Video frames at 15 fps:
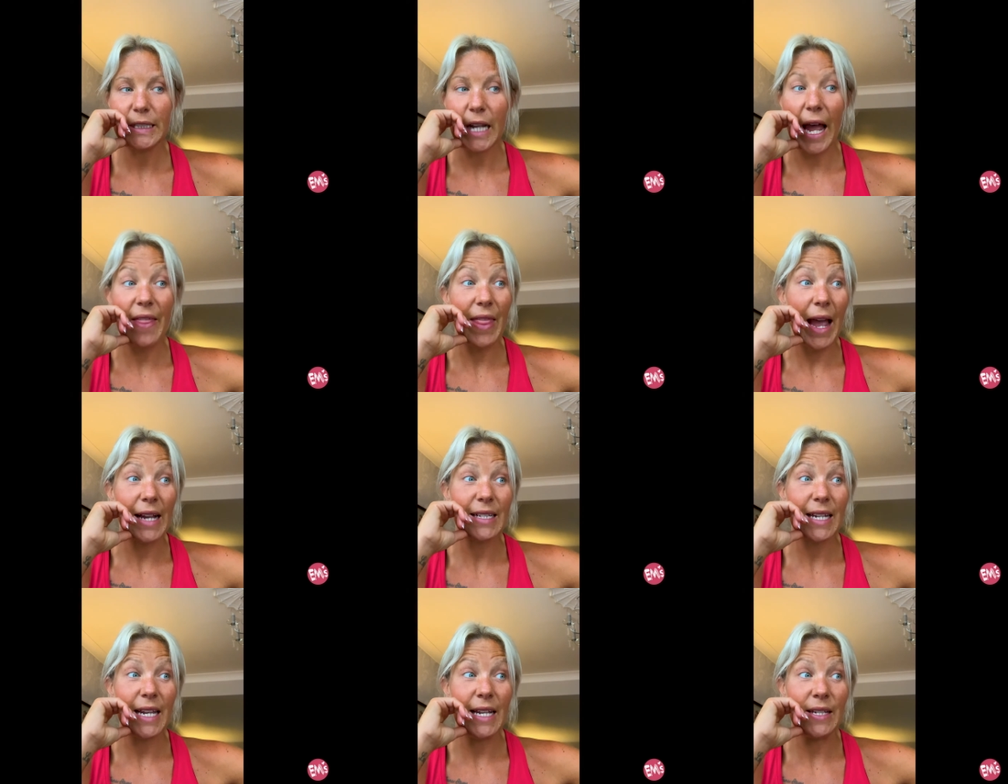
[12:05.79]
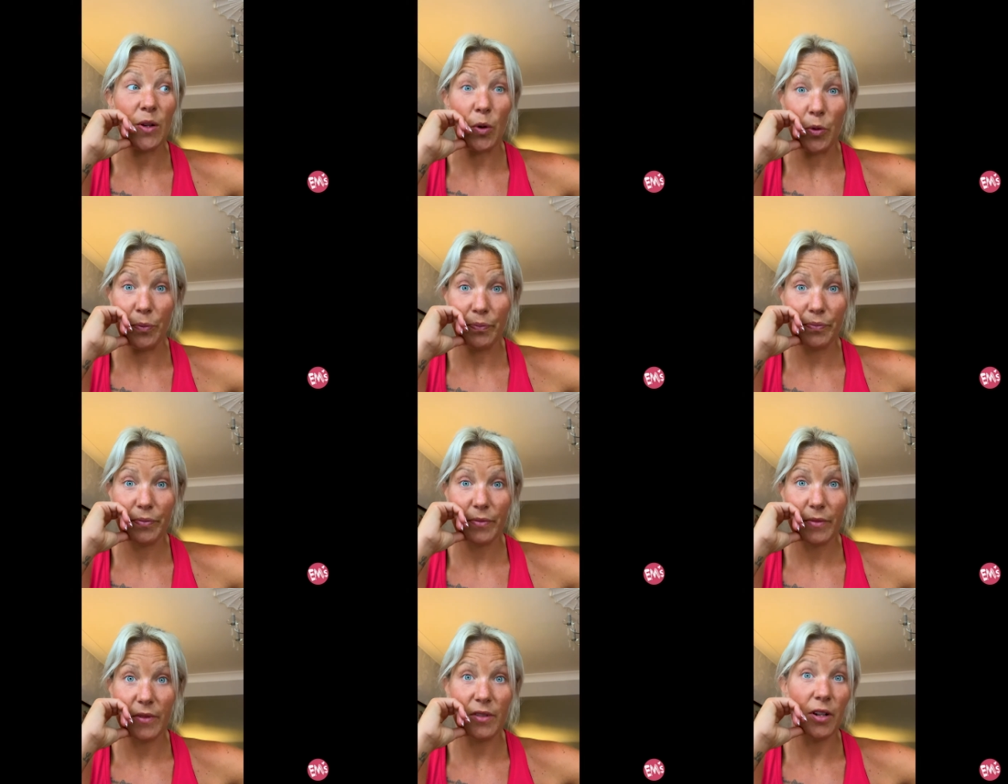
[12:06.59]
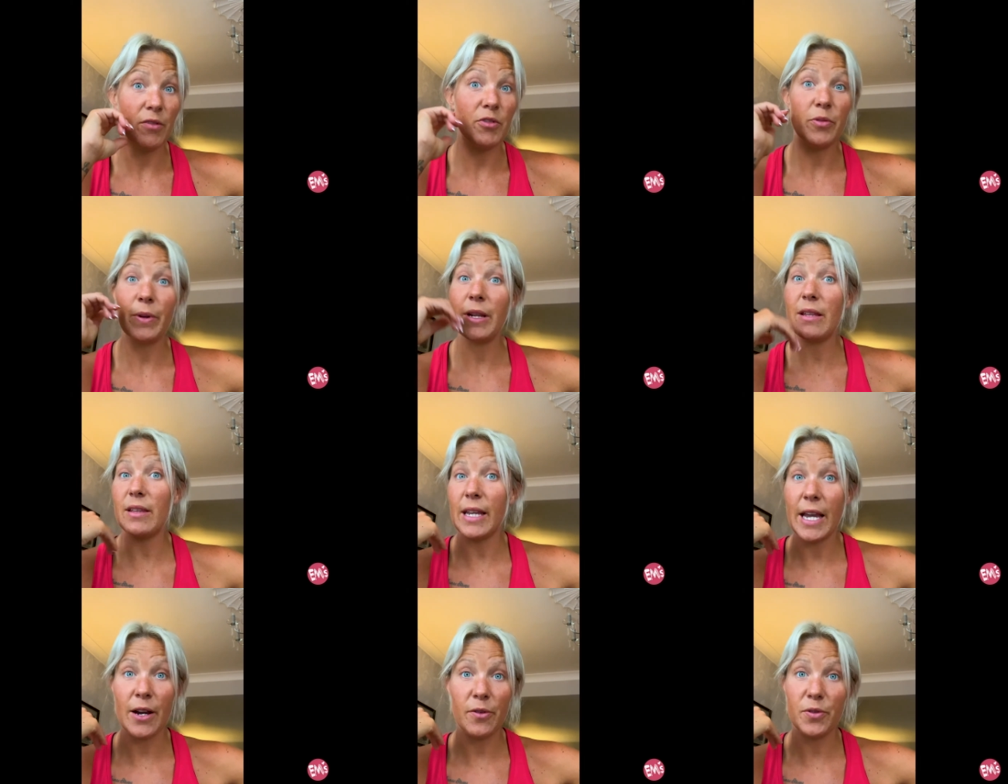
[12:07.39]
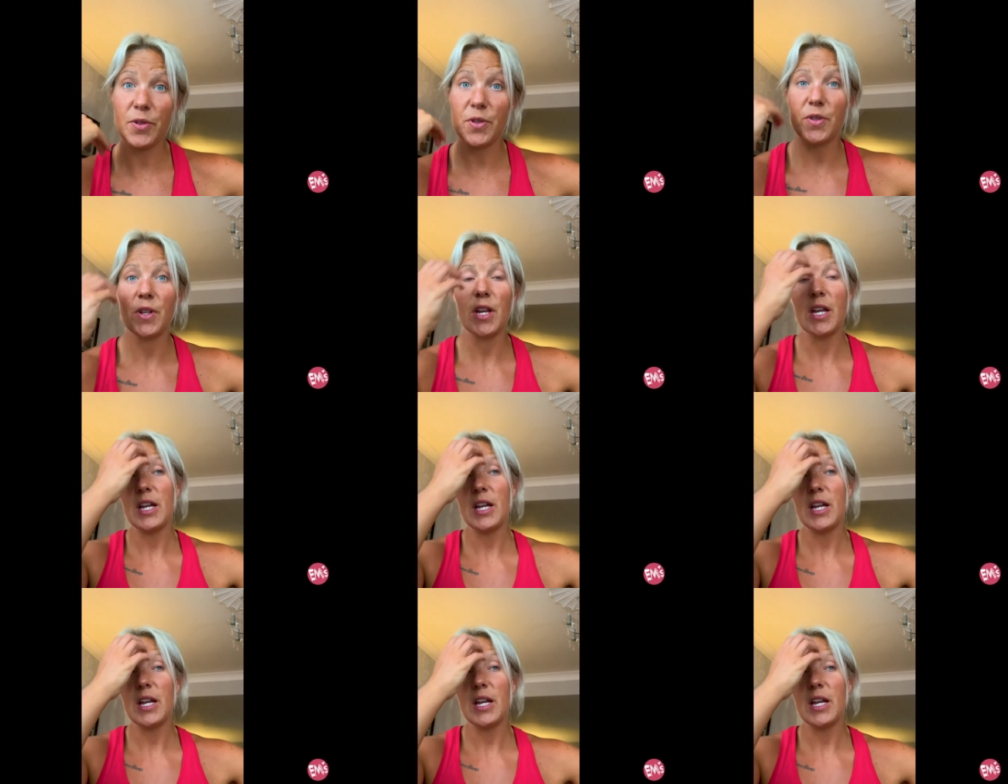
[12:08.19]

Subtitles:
And that is all. Don't do anything else.